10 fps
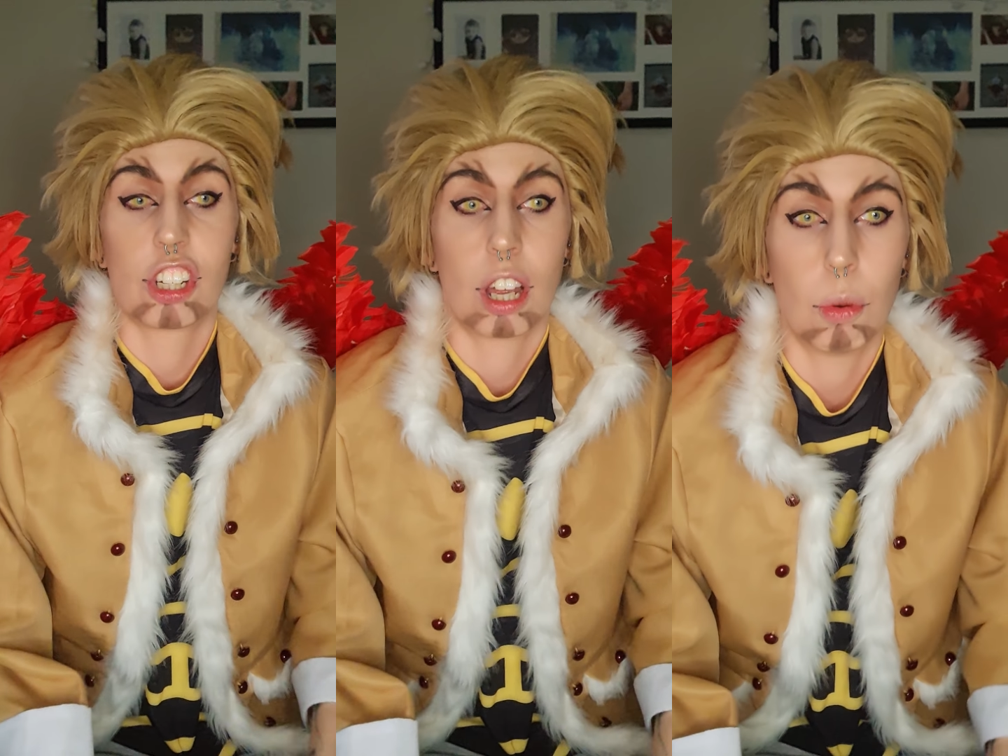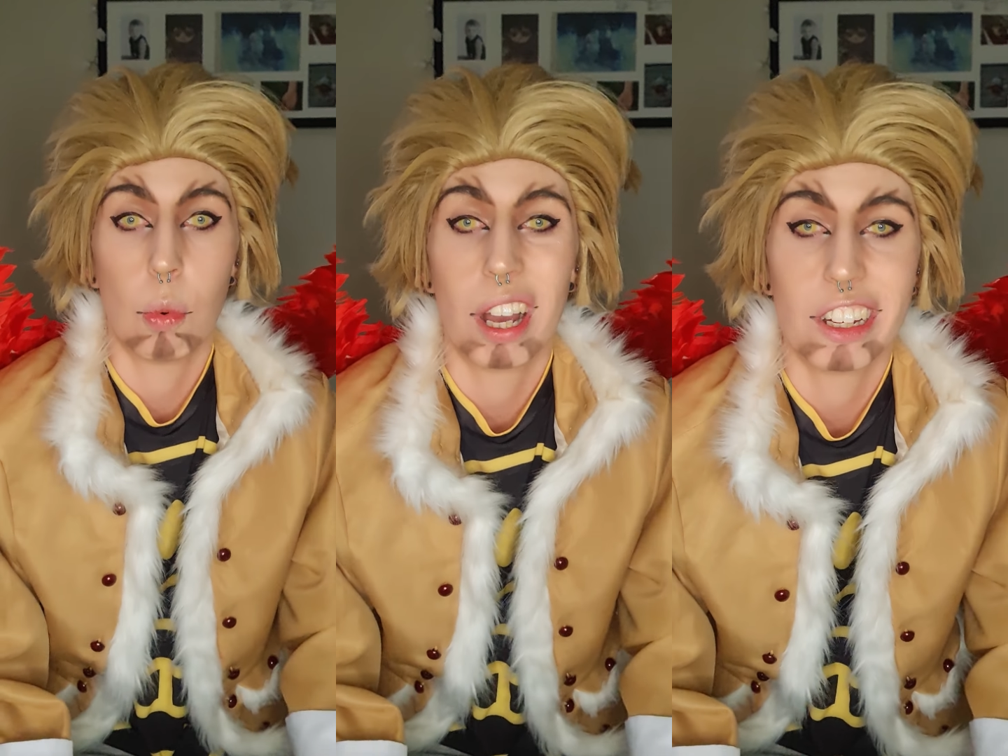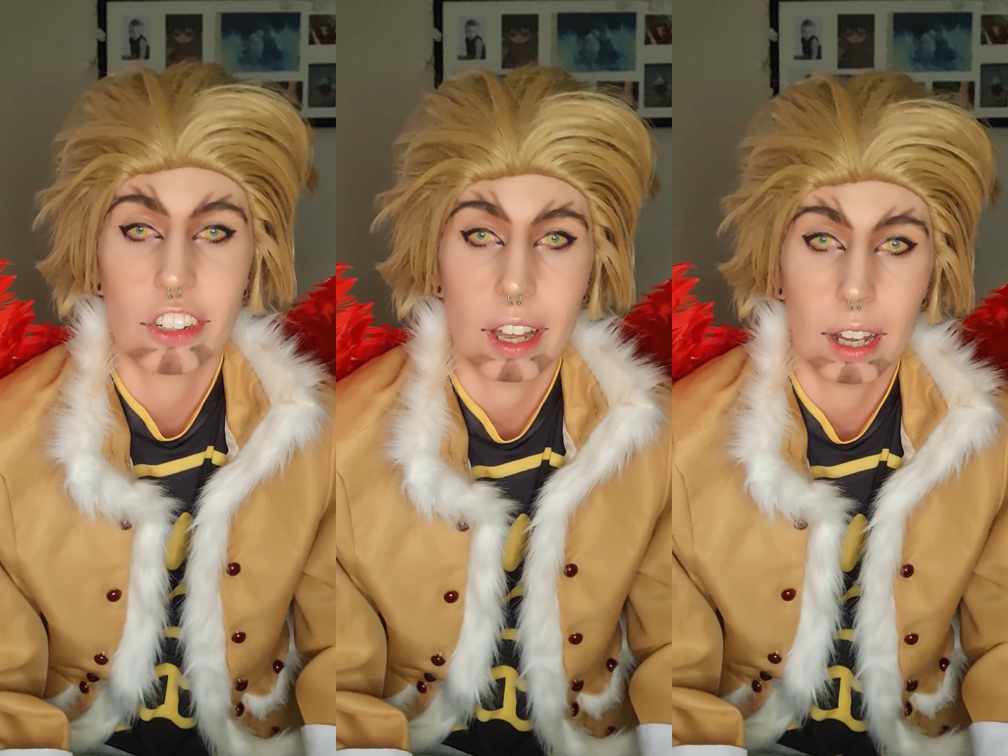kind of whitish
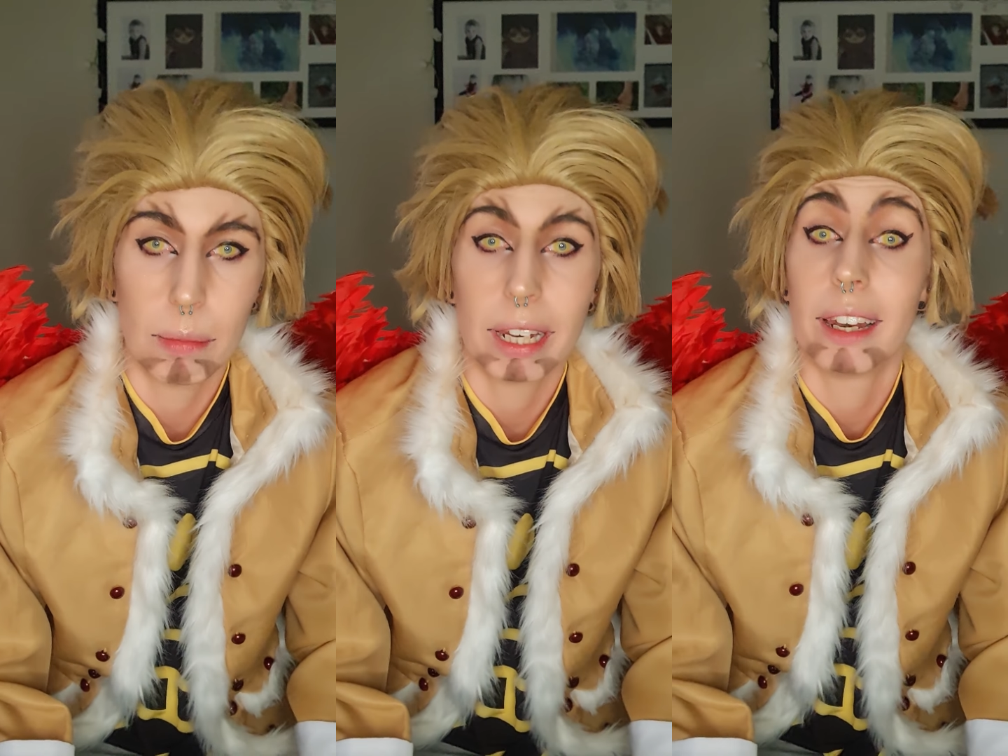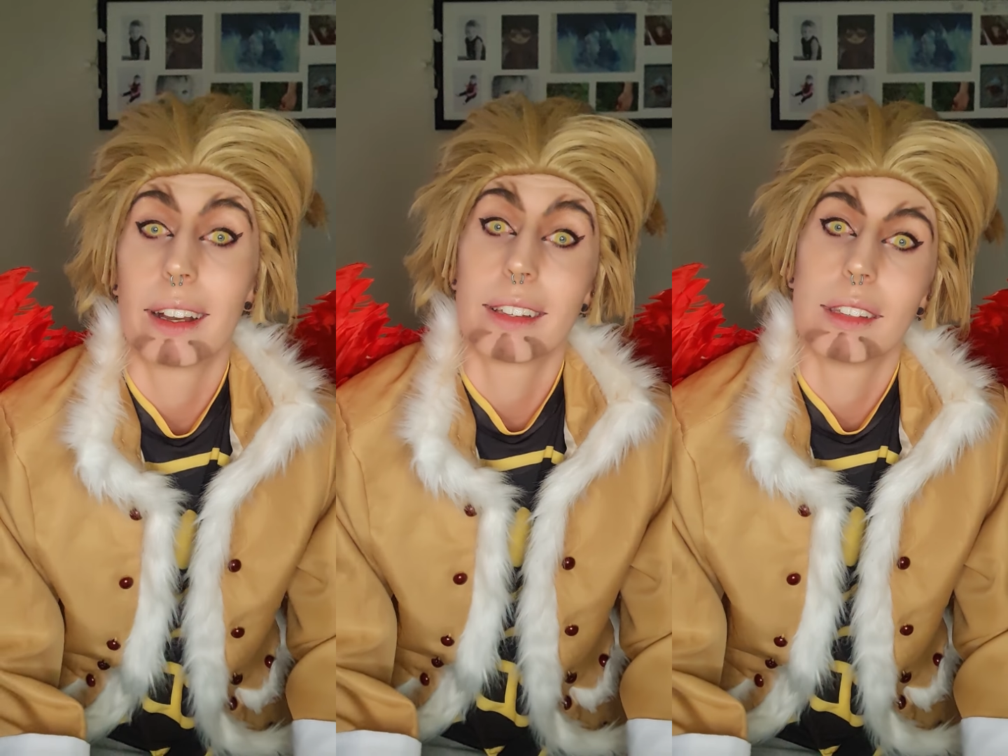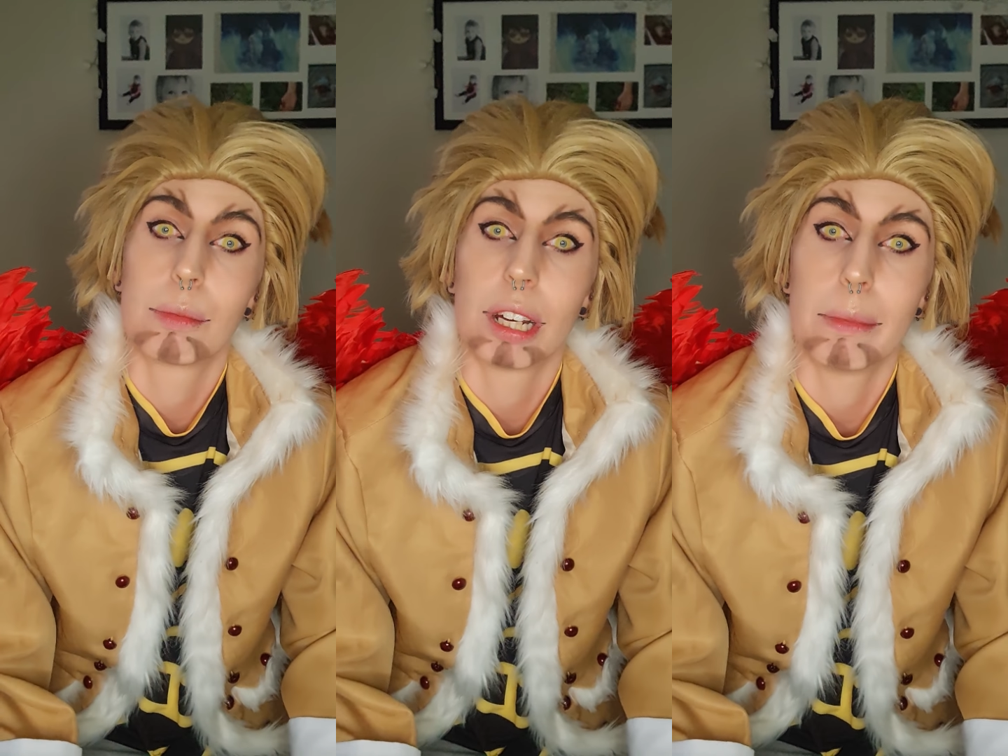colour, but then I can
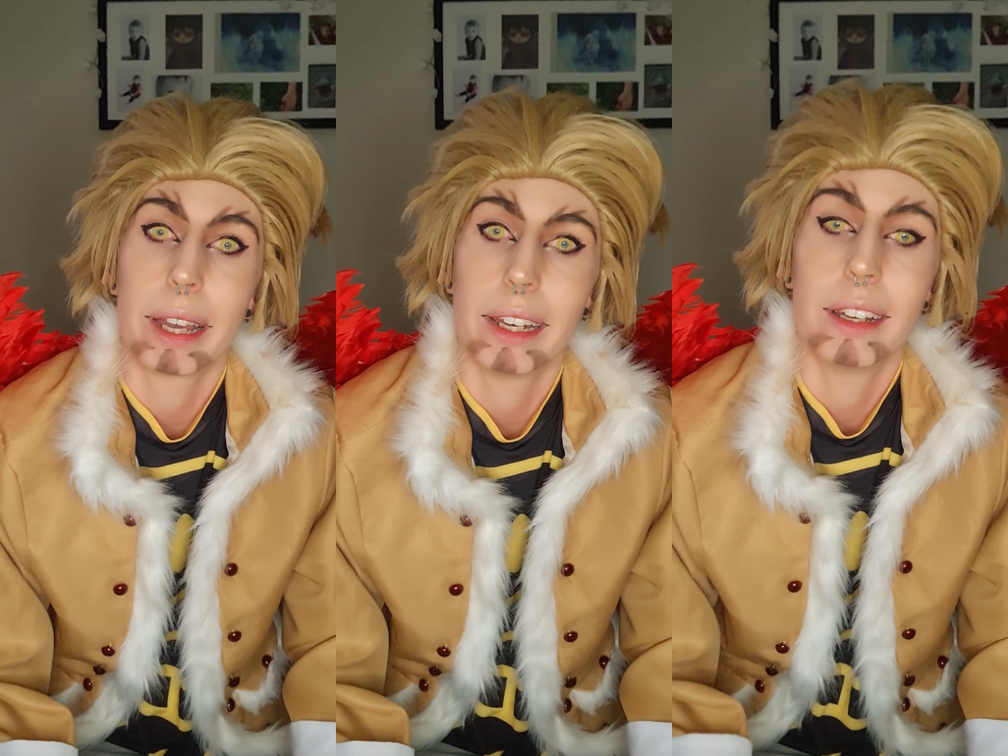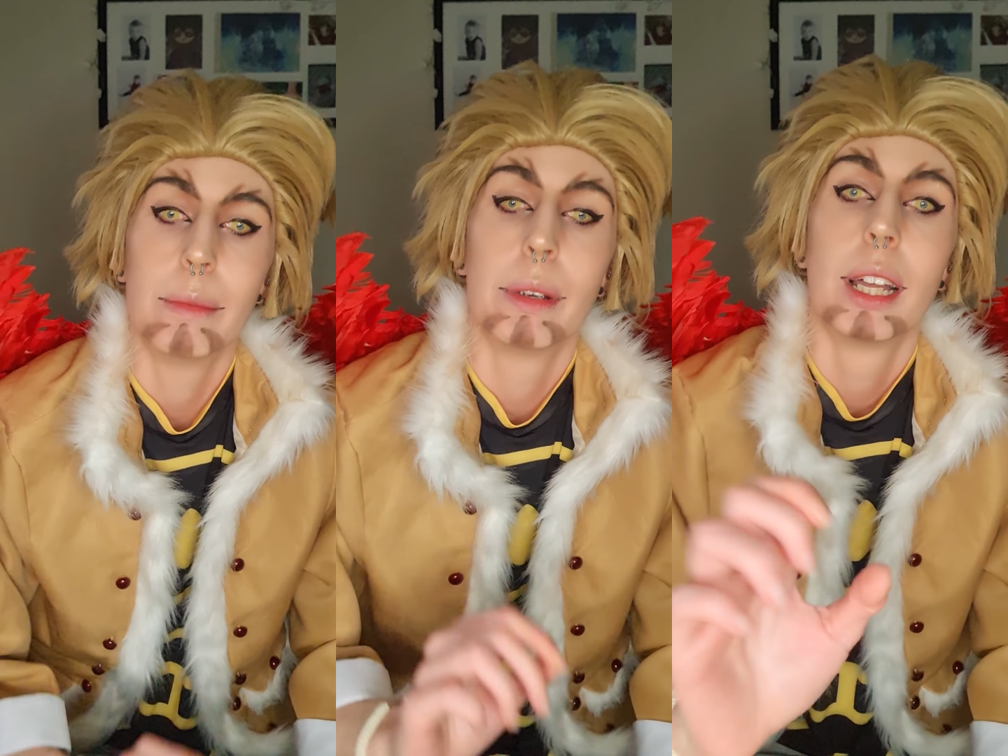spray paint them